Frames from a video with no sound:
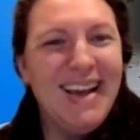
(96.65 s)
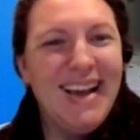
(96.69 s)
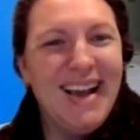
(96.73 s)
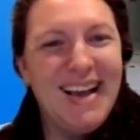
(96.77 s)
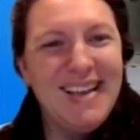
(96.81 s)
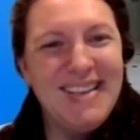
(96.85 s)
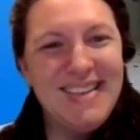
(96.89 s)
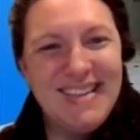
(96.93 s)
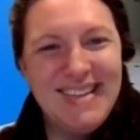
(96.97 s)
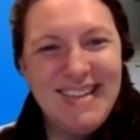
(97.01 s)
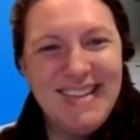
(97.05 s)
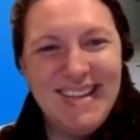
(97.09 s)

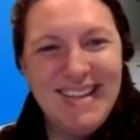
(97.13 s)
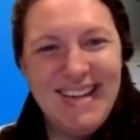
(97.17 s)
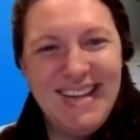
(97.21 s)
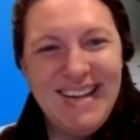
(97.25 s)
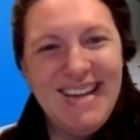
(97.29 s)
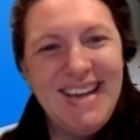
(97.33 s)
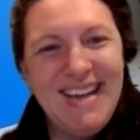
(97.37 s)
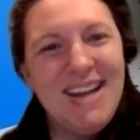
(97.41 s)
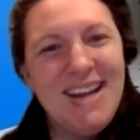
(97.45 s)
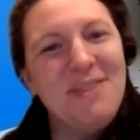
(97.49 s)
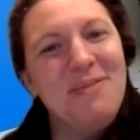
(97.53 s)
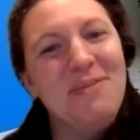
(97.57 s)
As a teen,
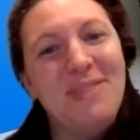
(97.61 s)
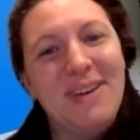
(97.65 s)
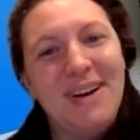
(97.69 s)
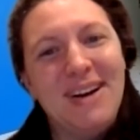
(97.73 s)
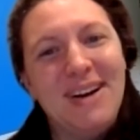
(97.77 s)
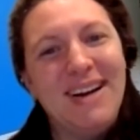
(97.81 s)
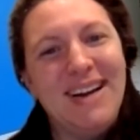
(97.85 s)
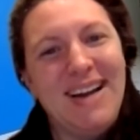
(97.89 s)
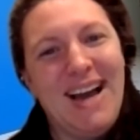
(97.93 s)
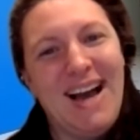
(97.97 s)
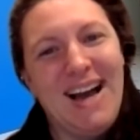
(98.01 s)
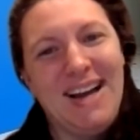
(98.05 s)
he had a
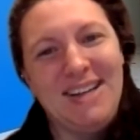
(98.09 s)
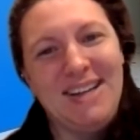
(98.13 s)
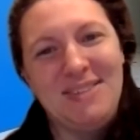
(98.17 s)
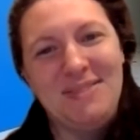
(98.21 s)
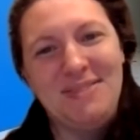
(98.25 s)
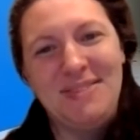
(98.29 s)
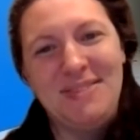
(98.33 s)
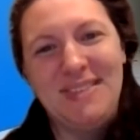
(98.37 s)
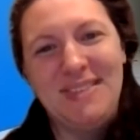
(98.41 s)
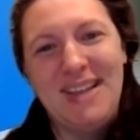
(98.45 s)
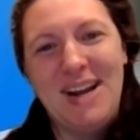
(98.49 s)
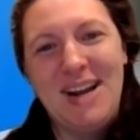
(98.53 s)
very
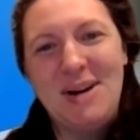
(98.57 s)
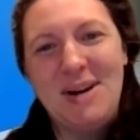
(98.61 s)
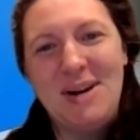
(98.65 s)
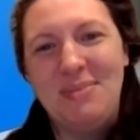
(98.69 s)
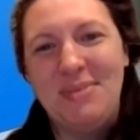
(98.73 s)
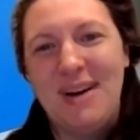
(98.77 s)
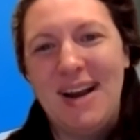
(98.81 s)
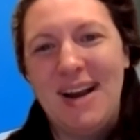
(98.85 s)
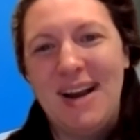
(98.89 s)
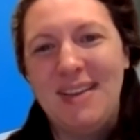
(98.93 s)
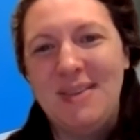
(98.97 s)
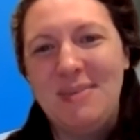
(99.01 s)
active
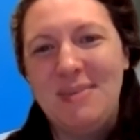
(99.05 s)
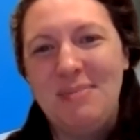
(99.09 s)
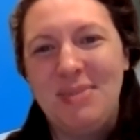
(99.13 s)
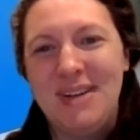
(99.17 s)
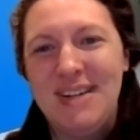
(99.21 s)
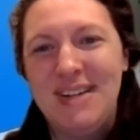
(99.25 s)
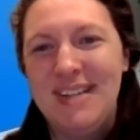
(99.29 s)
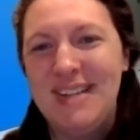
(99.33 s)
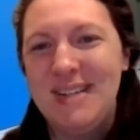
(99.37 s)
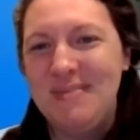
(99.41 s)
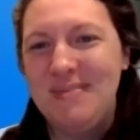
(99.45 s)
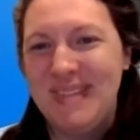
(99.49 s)
letterpress
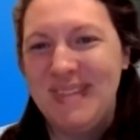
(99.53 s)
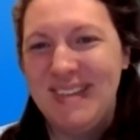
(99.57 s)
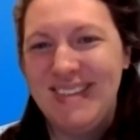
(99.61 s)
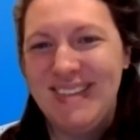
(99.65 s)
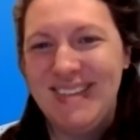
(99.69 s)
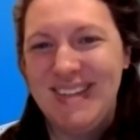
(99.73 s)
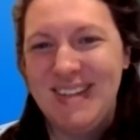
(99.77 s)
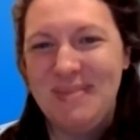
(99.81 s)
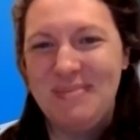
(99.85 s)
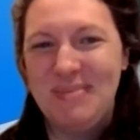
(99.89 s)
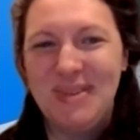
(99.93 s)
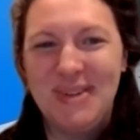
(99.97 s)
printing
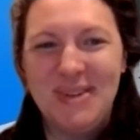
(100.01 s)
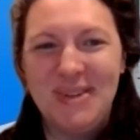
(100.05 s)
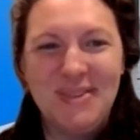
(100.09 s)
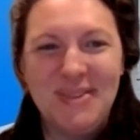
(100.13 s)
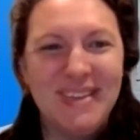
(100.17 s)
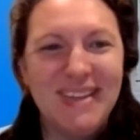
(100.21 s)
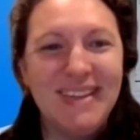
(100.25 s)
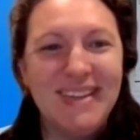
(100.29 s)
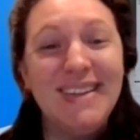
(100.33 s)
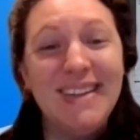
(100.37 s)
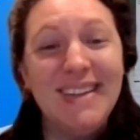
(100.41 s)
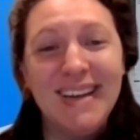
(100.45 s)
business,
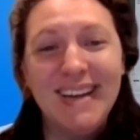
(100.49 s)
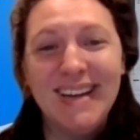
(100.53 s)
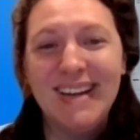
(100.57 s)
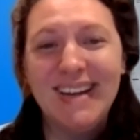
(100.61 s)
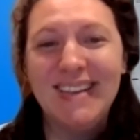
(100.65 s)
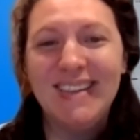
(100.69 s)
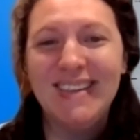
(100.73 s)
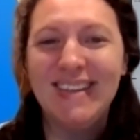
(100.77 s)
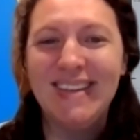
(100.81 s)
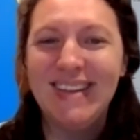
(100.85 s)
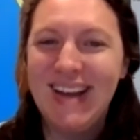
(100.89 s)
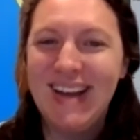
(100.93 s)
producing
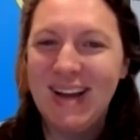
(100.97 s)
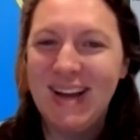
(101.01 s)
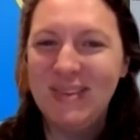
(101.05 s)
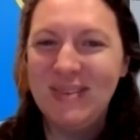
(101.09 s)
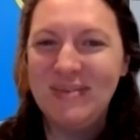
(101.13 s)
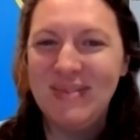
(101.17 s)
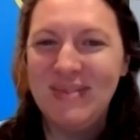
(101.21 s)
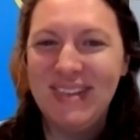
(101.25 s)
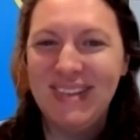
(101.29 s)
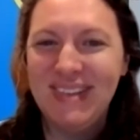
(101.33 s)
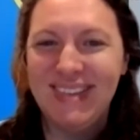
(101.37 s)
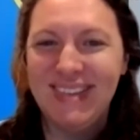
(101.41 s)
tickets,
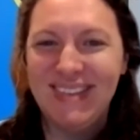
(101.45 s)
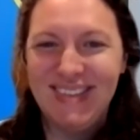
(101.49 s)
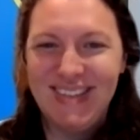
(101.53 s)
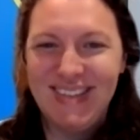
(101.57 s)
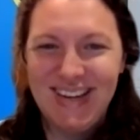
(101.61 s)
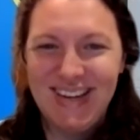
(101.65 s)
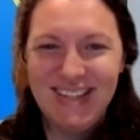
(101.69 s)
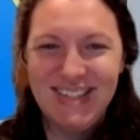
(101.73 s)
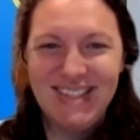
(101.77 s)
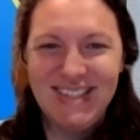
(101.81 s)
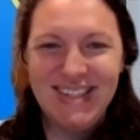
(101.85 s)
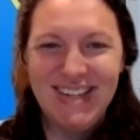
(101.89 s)
announcements, and
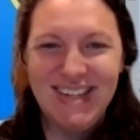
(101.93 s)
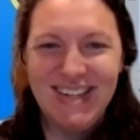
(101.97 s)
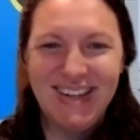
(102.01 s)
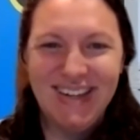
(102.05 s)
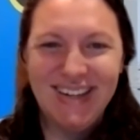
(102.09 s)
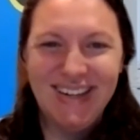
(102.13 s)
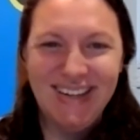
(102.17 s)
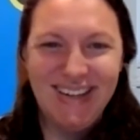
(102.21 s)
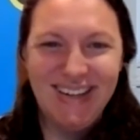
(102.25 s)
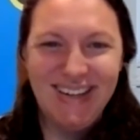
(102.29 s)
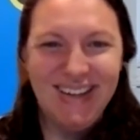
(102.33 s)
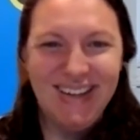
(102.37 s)
stationery.